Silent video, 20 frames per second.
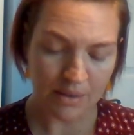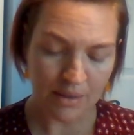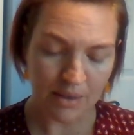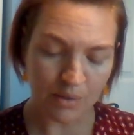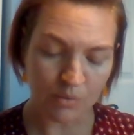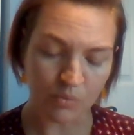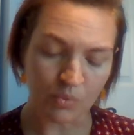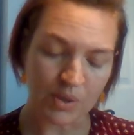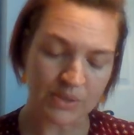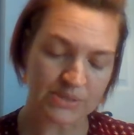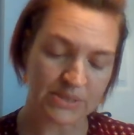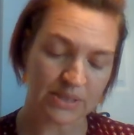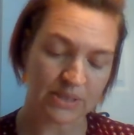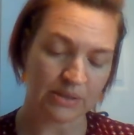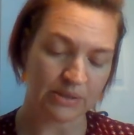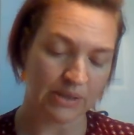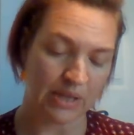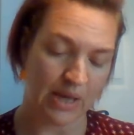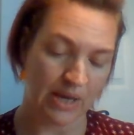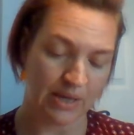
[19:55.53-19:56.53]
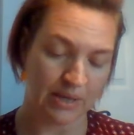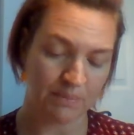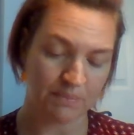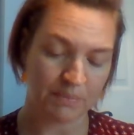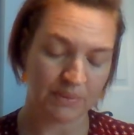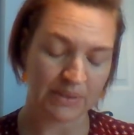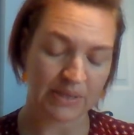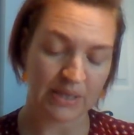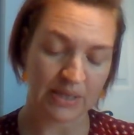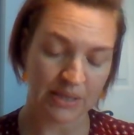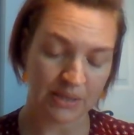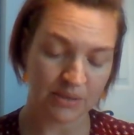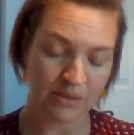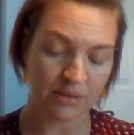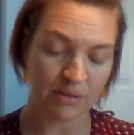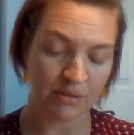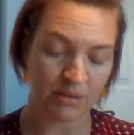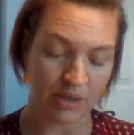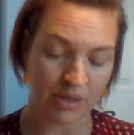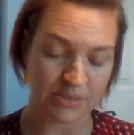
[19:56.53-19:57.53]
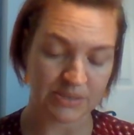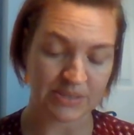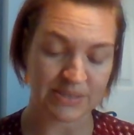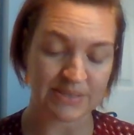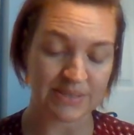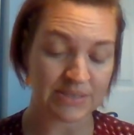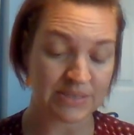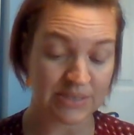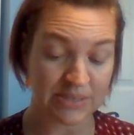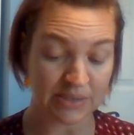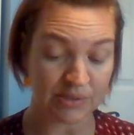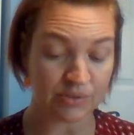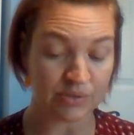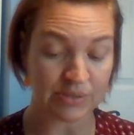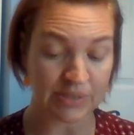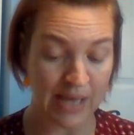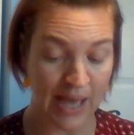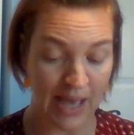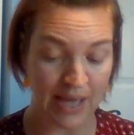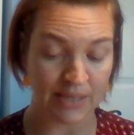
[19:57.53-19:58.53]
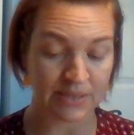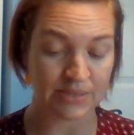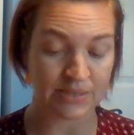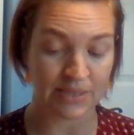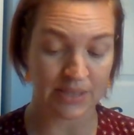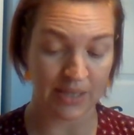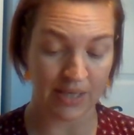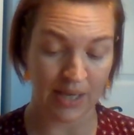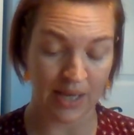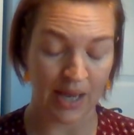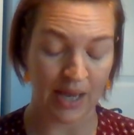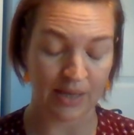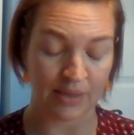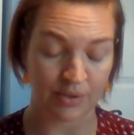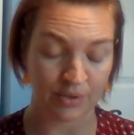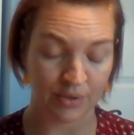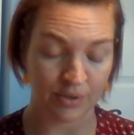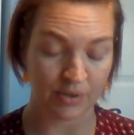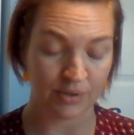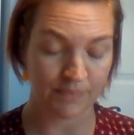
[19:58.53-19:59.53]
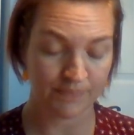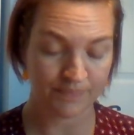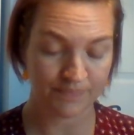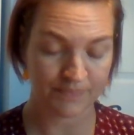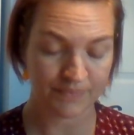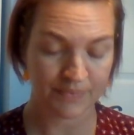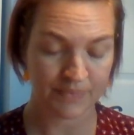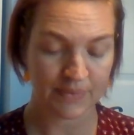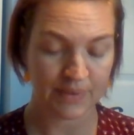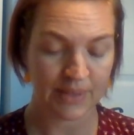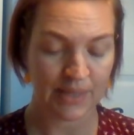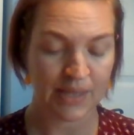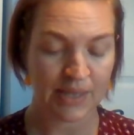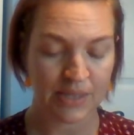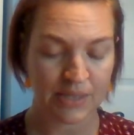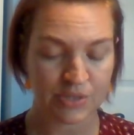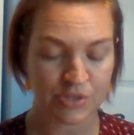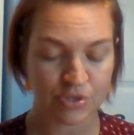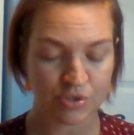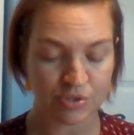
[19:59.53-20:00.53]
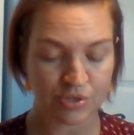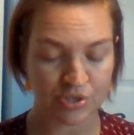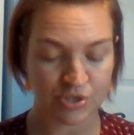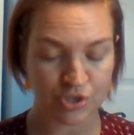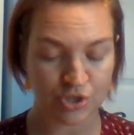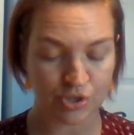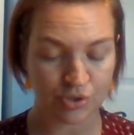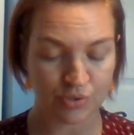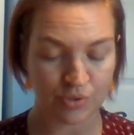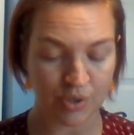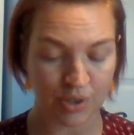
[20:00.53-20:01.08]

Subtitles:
It wasn't a lie, but the hidden closet still nagged at her. Susan chewed